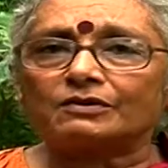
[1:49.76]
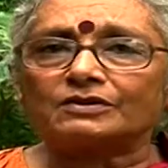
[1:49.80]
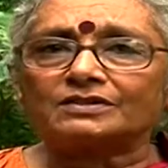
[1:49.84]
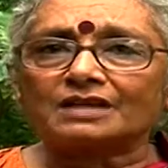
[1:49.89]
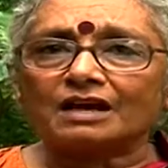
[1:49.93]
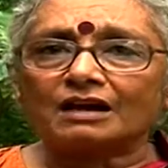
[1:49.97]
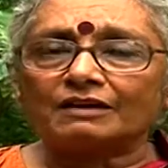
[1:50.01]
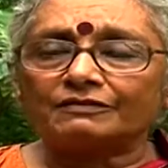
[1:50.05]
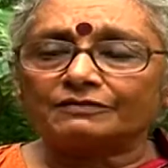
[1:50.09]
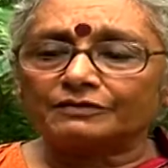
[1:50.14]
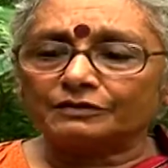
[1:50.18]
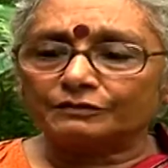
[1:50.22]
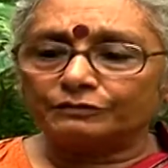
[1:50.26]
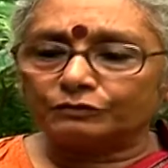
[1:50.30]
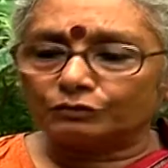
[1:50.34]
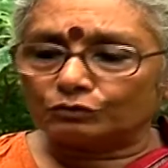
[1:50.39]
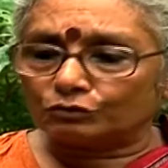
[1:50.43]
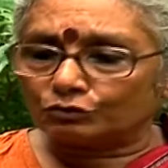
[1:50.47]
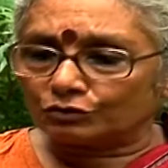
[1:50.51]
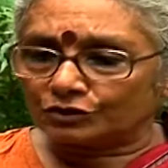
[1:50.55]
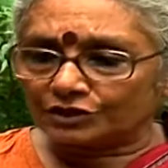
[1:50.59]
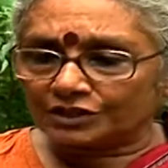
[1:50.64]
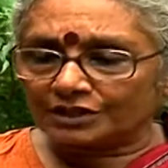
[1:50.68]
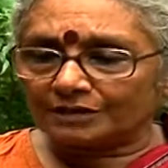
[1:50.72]
Because after
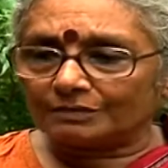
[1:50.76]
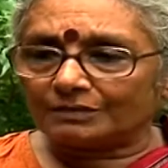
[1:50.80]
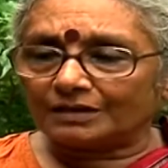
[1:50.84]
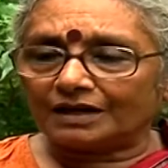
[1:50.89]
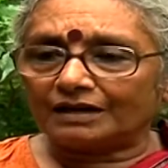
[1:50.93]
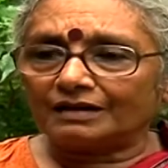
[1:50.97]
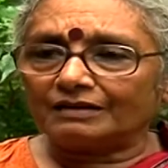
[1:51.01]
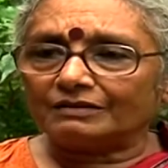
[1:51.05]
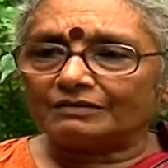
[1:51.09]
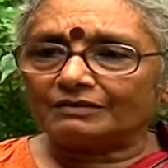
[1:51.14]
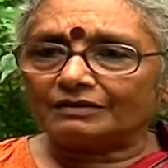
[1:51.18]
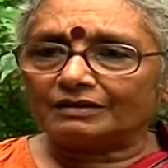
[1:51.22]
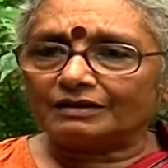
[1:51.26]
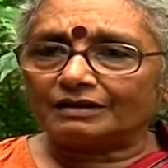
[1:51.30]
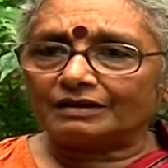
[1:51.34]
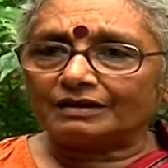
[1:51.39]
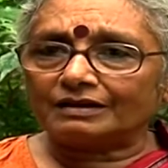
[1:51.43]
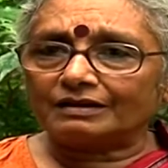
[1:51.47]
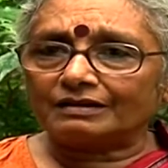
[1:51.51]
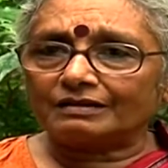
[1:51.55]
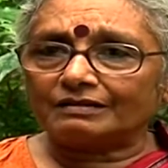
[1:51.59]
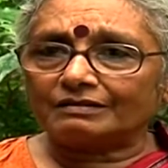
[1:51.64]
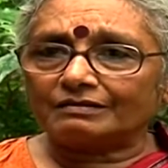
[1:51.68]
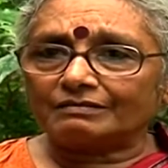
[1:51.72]
Fukushima,
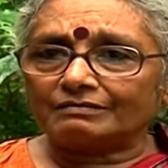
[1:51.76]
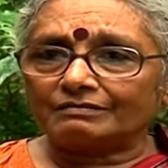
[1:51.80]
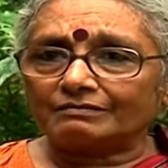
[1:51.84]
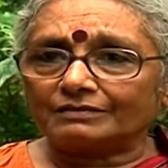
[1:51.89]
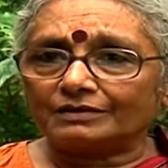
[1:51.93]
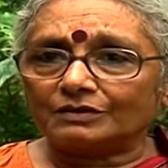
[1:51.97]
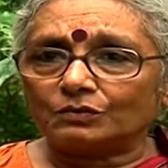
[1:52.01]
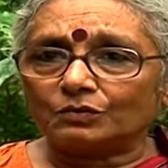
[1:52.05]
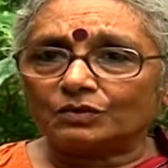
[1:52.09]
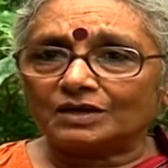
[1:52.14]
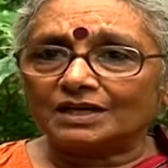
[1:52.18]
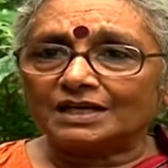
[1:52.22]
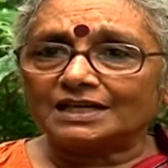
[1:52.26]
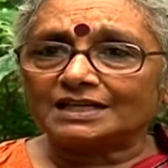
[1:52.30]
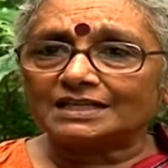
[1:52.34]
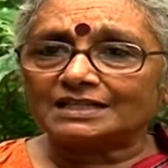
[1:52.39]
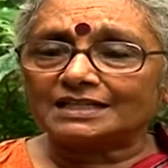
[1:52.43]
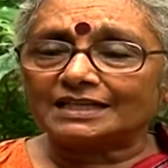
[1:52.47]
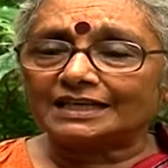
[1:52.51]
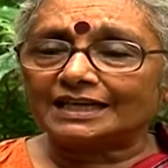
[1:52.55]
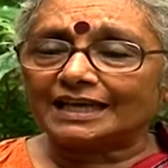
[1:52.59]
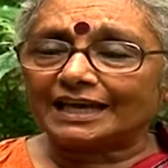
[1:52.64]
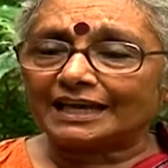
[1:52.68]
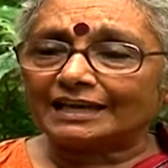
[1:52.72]
the world
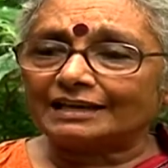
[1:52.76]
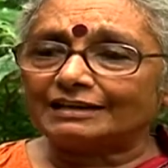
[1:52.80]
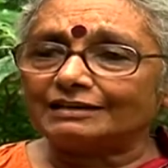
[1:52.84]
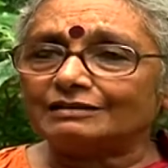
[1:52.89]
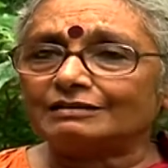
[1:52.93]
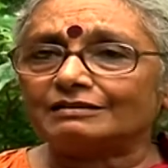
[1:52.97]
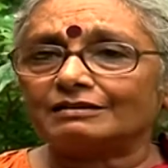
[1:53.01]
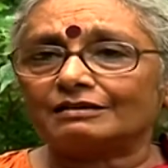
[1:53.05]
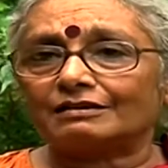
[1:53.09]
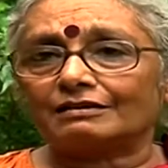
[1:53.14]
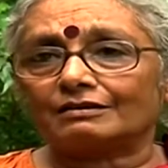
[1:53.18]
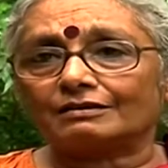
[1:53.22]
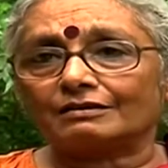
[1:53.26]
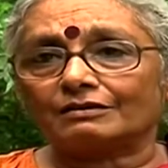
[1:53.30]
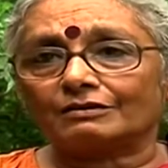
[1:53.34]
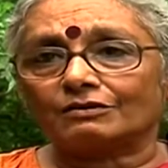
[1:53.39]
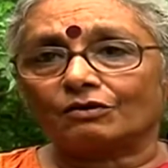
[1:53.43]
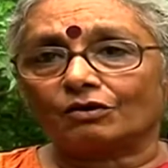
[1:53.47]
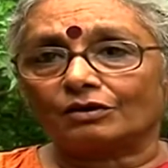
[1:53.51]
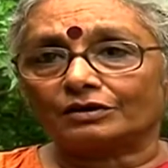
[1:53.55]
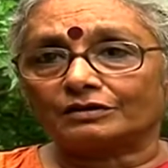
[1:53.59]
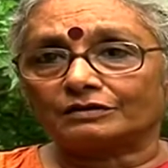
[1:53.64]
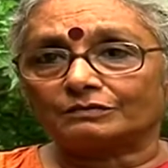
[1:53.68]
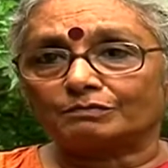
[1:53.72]
has again
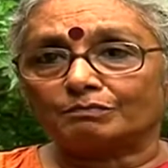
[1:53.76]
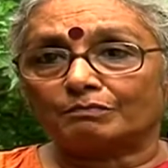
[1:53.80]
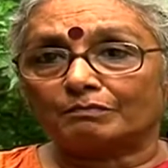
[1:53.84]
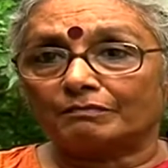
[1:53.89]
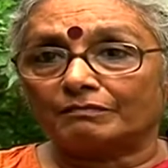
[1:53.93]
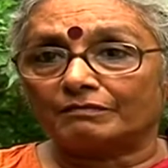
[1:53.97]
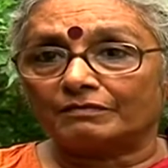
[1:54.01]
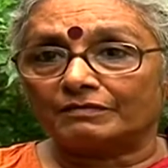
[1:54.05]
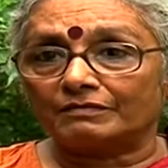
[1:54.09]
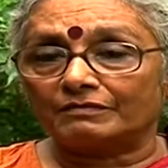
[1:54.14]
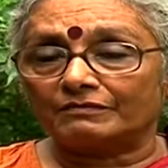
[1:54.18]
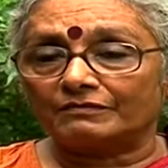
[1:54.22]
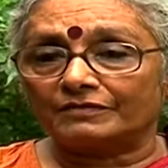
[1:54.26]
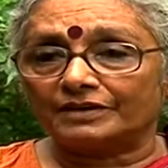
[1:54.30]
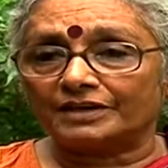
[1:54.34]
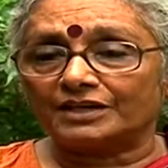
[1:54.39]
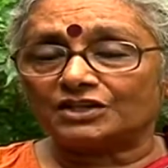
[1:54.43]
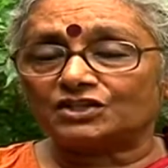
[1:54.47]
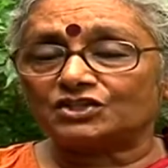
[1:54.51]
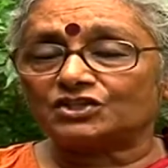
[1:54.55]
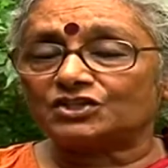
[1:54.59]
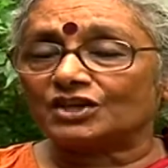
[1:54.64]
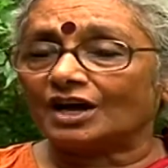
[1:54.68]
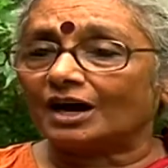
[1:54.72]
got
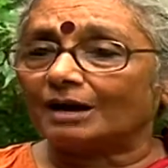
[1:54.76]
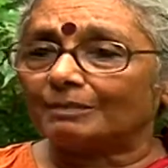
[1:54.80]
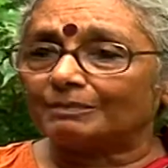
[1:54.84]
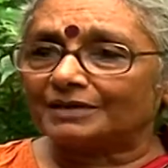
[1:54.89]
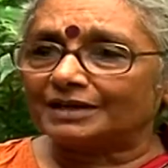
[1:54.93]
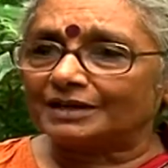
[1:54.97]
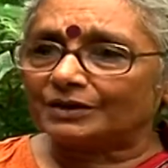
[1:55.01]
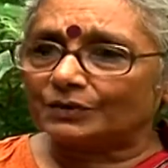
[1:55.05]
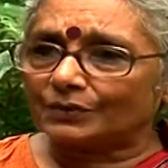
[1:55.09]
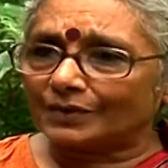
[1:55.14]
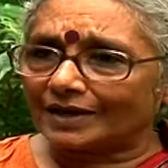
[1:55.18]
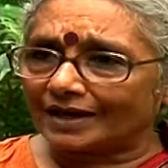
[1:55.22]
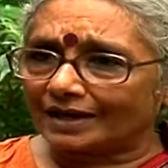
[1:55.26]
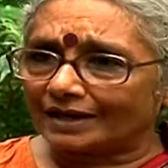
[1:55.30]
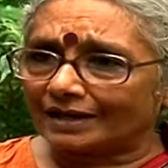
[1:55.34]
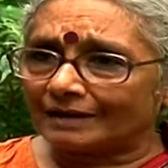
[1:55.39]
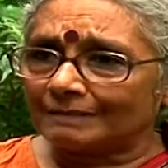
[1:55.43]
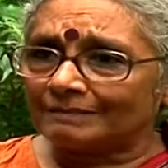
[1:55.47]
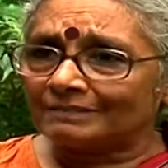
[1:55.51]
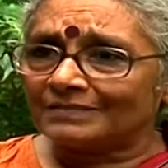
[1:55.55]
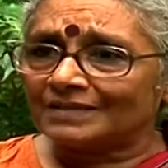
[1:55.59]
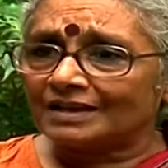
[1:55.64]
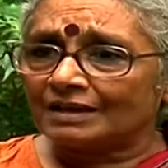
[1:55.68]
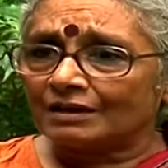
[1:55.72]
very sharply
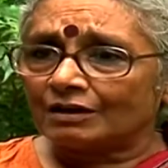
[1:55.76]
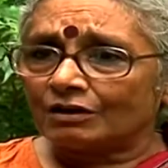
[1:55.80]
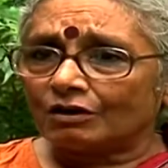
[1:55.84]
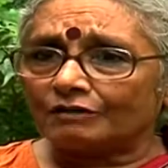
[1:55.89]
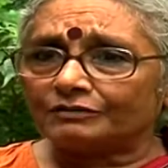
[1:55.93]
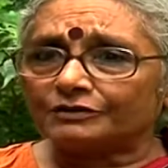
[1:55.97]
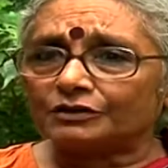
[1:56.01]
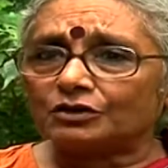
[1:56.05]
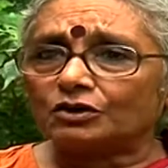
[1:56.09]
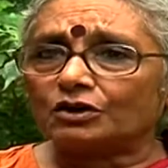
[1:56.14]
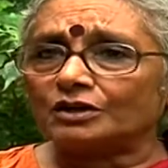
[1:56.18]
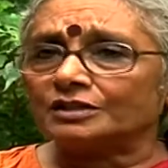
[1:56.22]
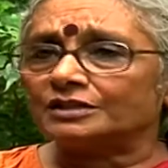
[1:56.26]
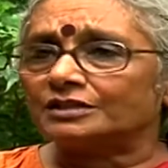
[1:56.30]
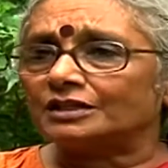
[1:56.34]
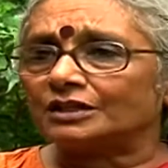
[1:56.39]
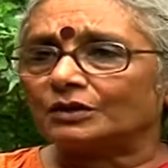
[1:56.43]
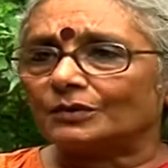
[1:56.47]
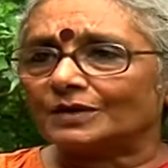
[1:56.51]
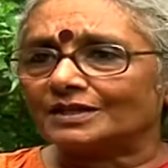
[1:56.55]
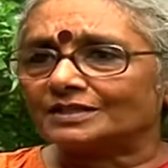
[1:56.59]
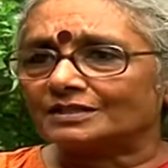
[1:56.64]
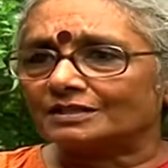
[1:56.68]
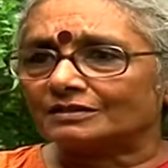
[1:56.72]
aware of the
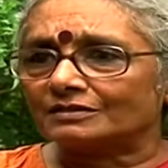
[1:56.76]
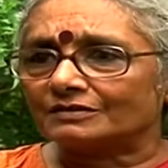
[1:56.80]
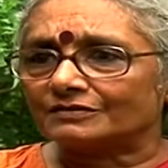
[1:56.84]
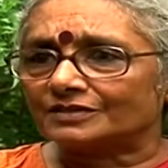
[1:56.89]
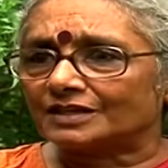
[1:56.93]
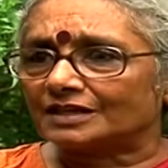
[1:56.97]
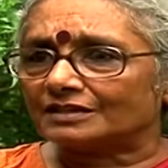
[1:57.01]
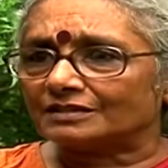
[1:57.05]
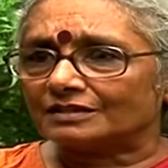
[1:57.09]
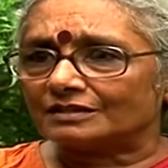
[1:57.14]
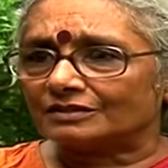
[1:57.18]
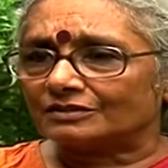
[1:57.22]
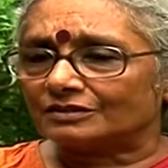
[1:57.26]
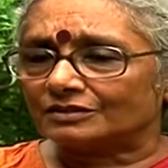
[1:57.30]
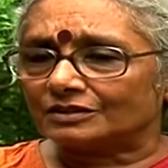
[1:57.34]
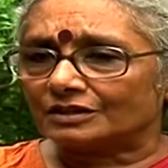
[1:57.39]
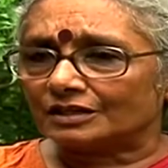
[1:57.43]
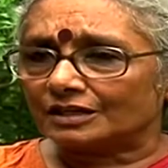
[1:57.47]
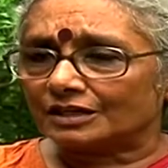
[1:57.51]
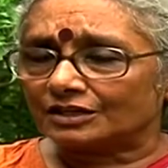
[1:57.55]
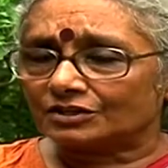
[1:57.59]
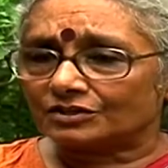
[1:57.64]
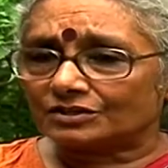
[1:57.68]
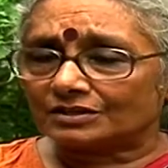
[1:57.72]
consequences of such
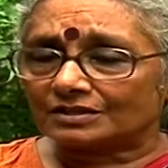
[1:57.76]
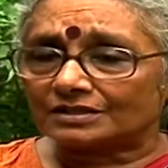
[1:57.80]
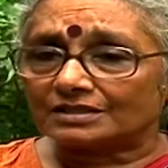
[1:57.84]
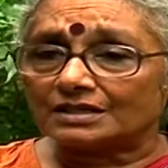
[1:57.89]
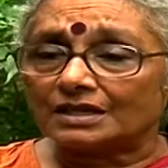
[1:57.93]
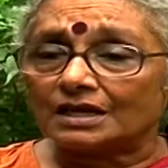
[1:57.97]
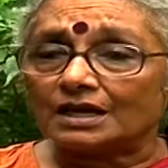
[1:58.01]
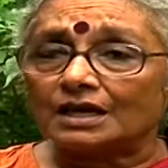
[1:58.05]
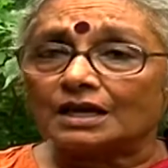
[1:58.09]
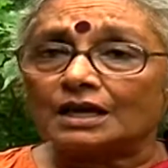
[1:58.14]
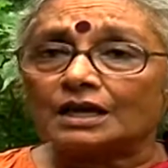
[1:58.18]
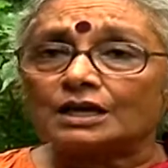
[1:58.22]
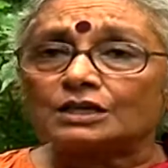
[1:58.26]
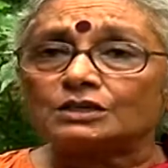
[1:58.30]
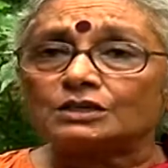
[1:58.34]
installations.